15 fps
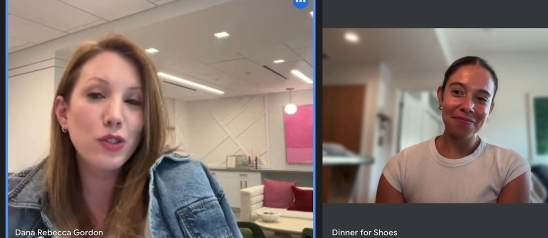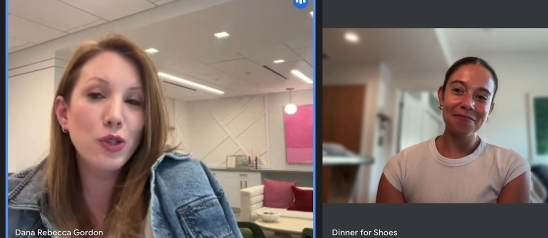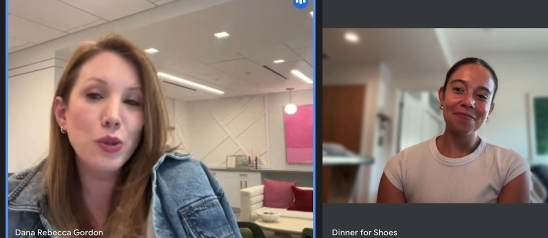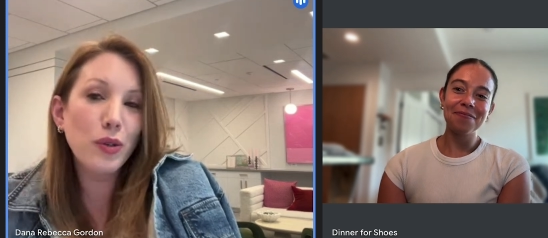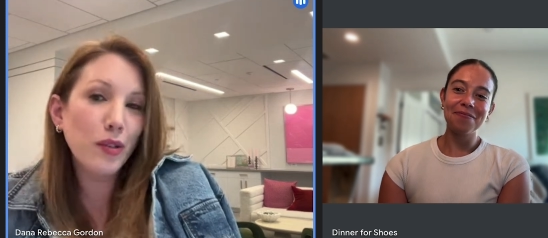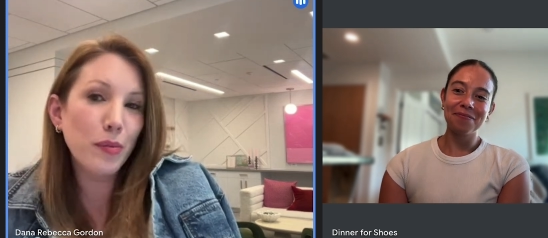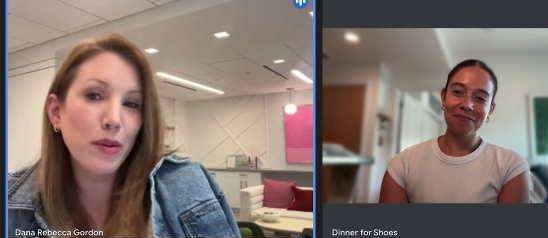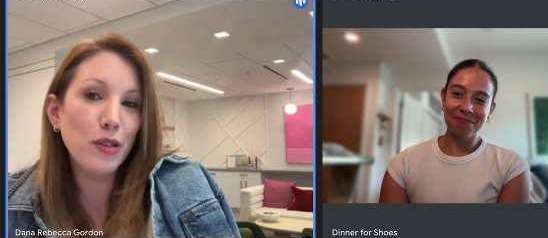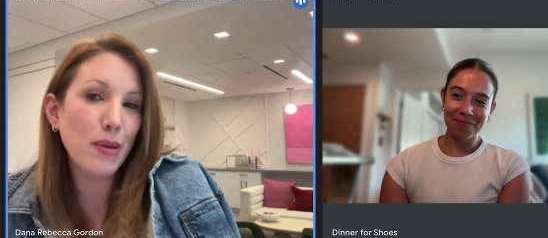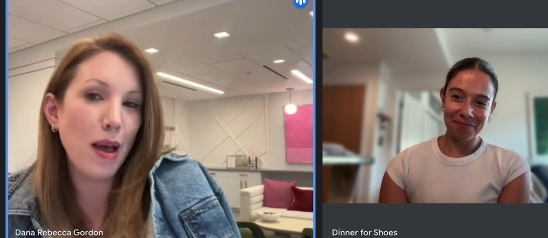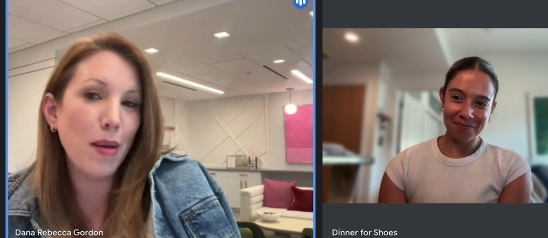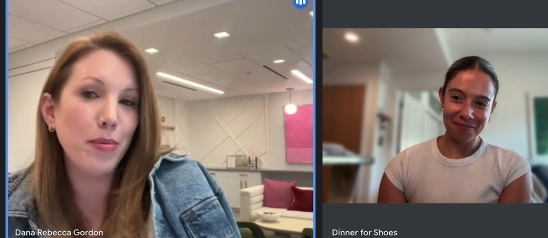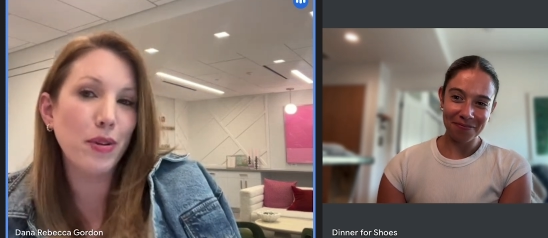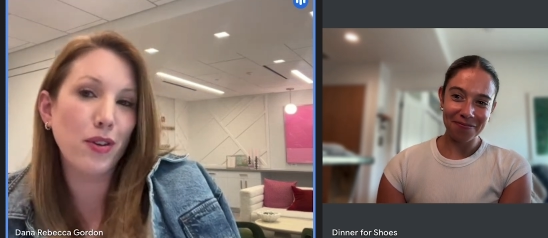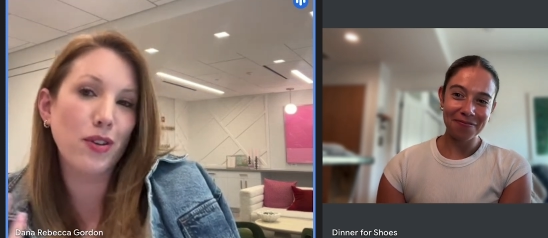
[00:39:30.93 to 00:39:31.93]
Speaker 1: Two of the most
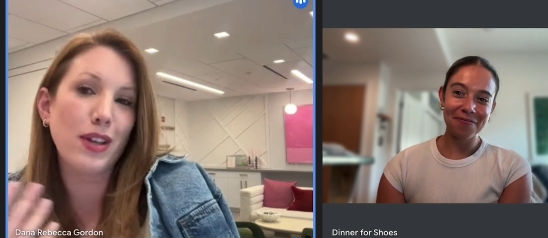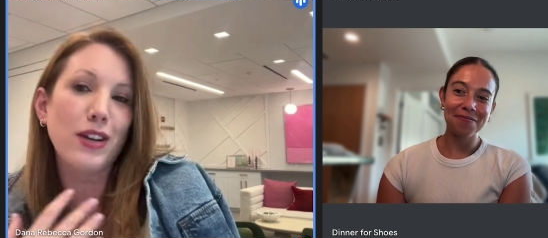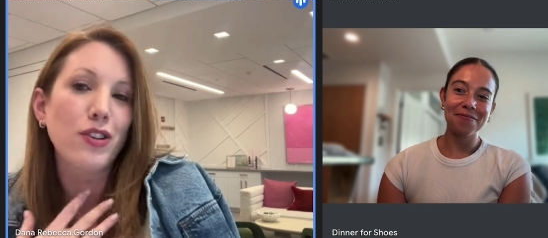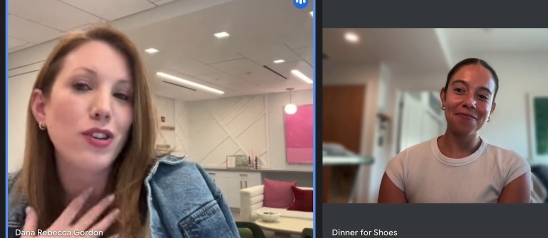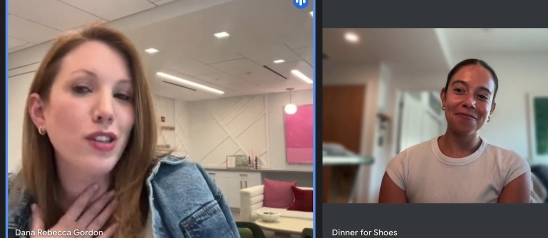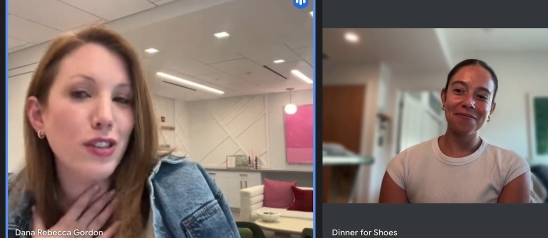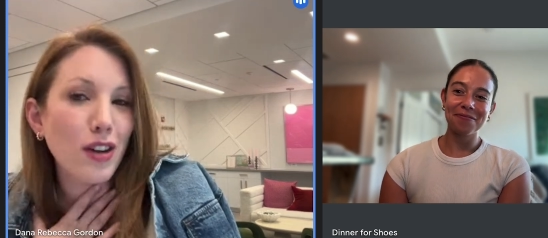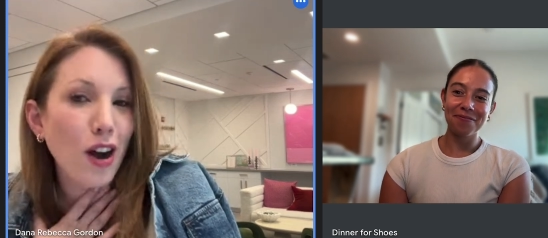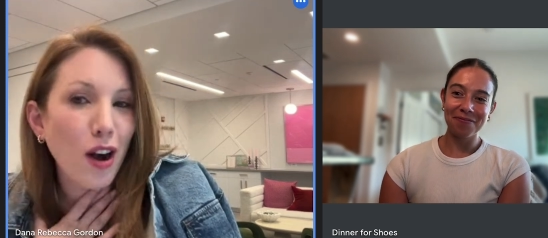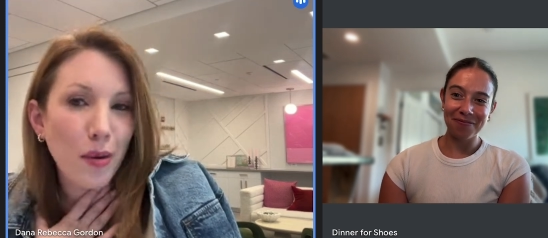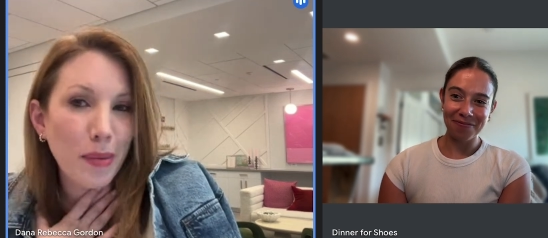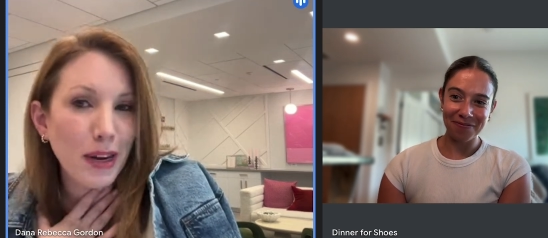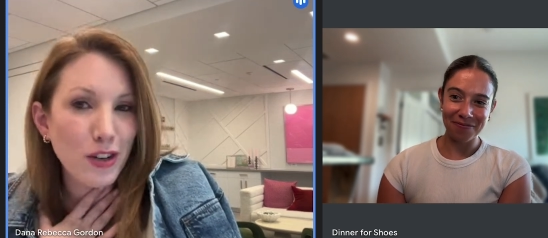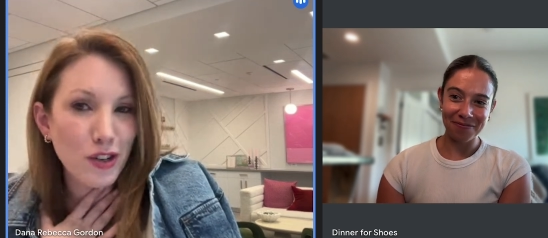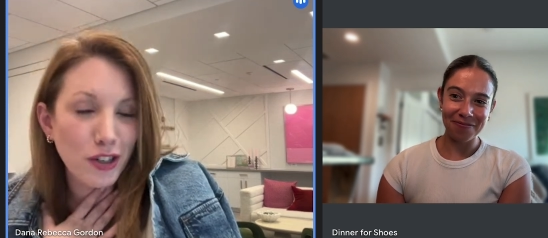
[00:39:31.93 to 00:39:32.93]
popular collections
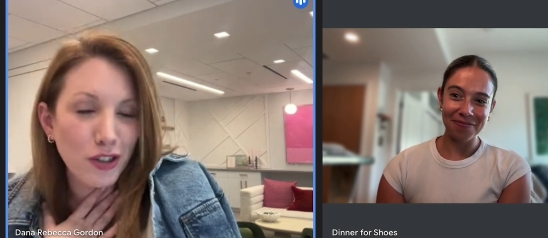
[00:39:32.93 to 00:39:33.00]
are my